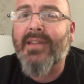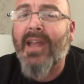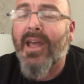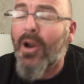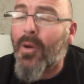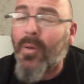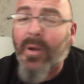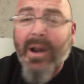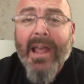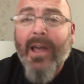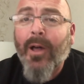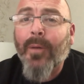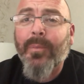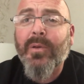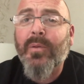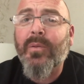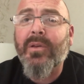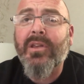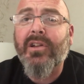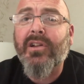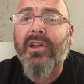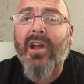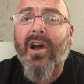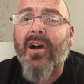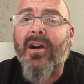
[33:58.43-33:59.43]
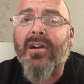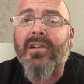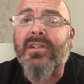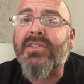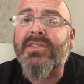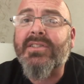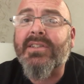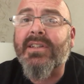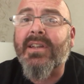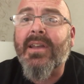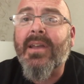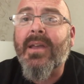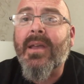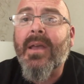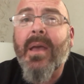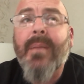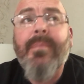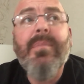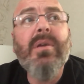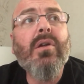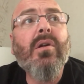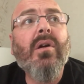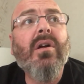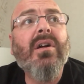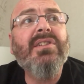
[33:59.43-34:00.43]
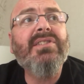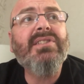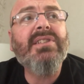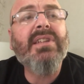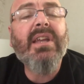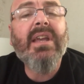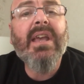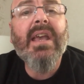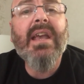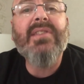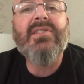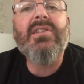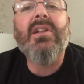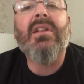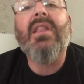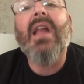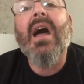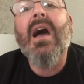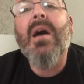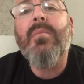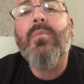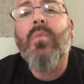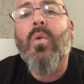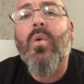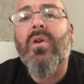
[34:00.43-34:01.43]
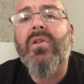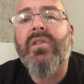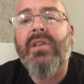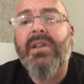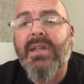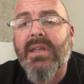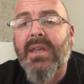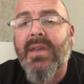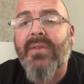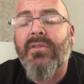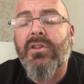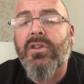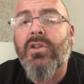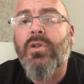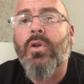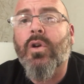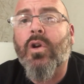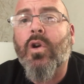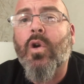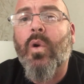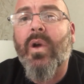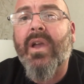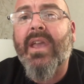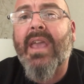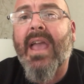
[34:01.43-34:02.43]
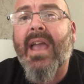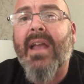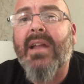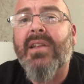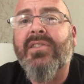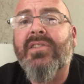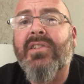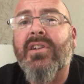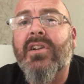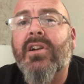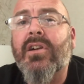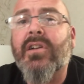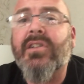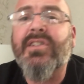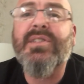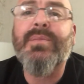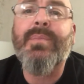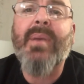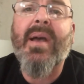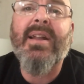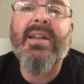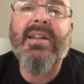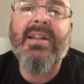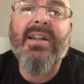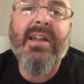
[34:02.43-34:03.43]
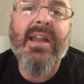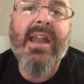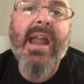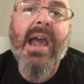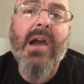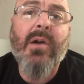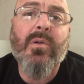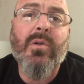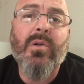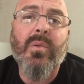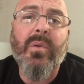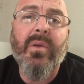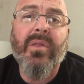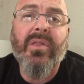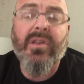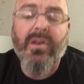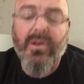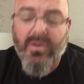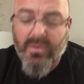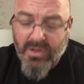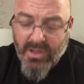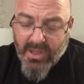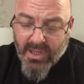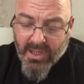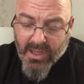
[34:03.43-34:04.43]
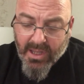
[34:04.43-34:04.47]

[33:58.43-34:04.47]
I don't want to help you with your dogs because it's a lot more than giving you a quick answer or spending an hour with you.